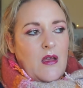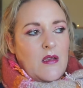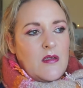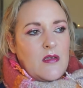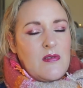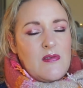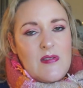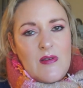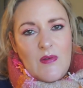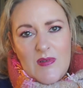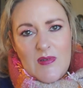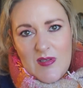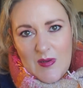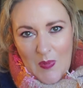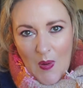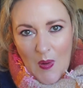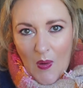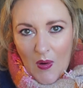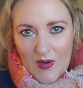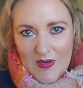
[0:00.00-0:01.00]
So
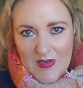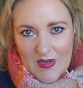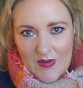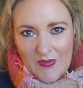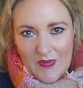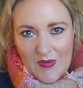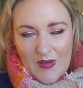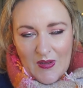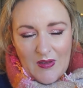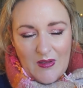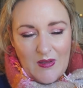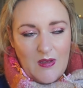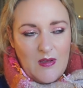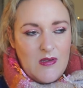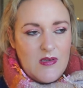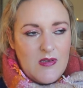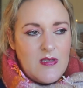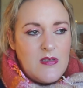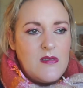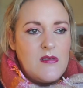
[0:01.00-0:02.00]
supportive.
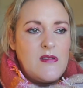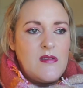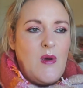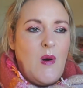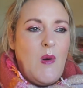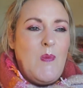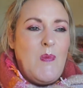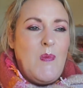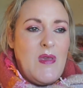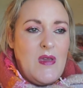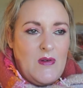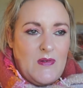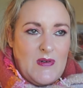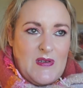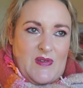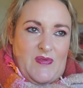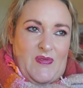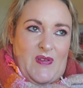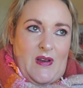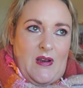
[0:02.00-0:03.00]
So
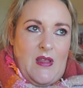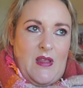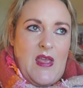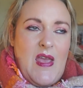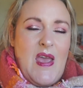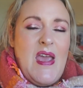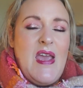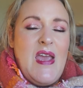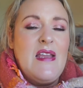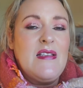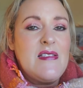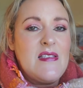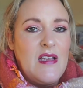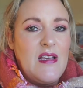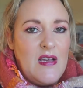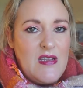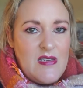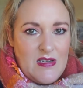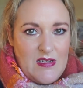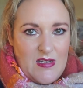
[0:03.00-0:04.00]
beautiful.
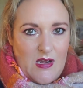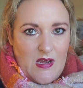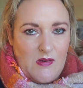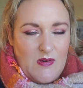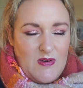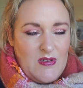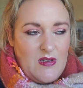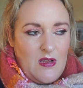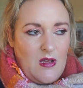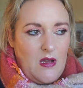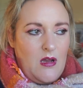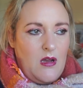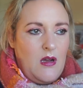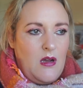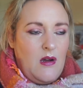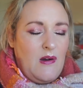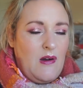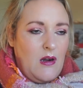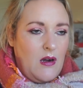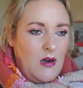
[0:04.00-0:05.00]
Inside and out.
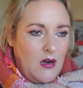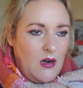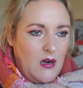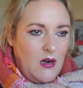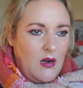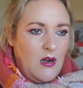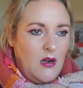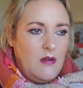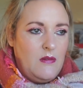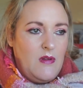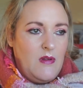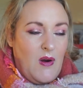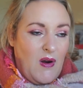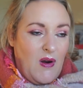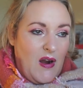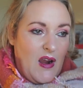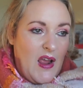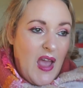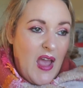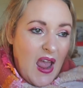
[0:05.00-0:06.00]
Oh,
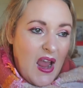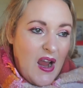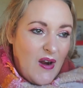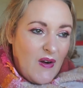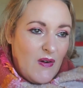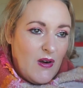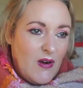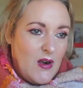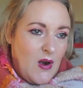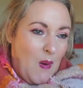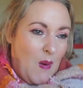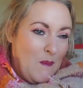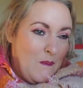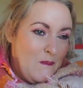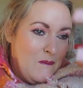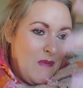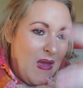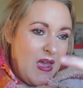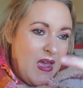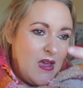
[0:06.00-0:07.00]
her hair, her
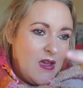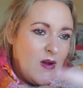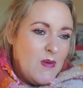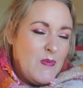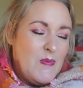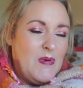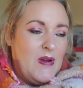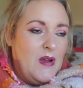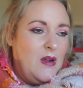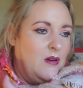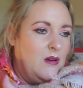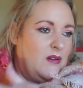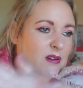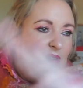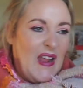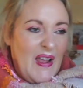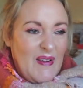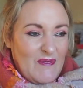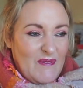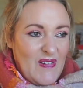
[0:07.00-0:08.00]
makeup,
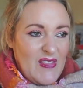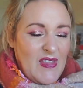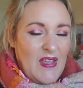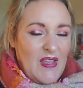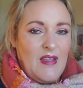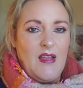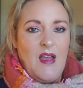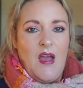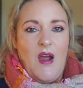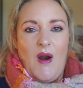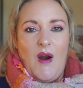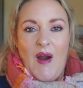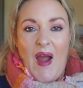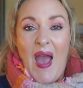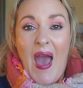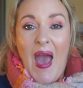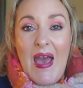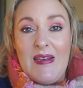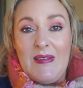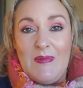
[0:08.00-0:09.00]
everything. Her
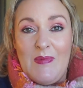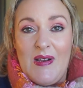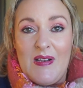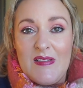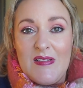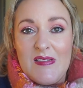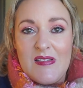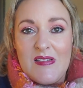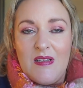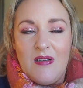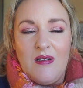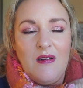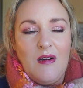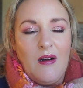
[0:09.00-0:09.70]
animals.